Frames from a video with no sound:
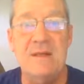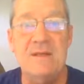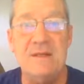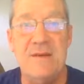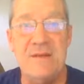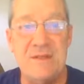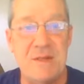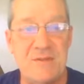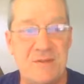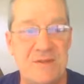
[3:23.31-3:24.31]
7
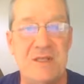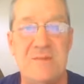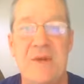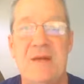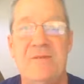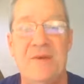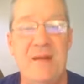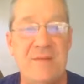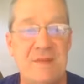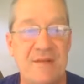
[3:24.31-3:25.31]
Central, 6 Mountain,
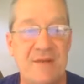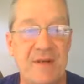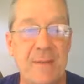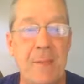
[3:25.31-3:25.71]
5 Pacific.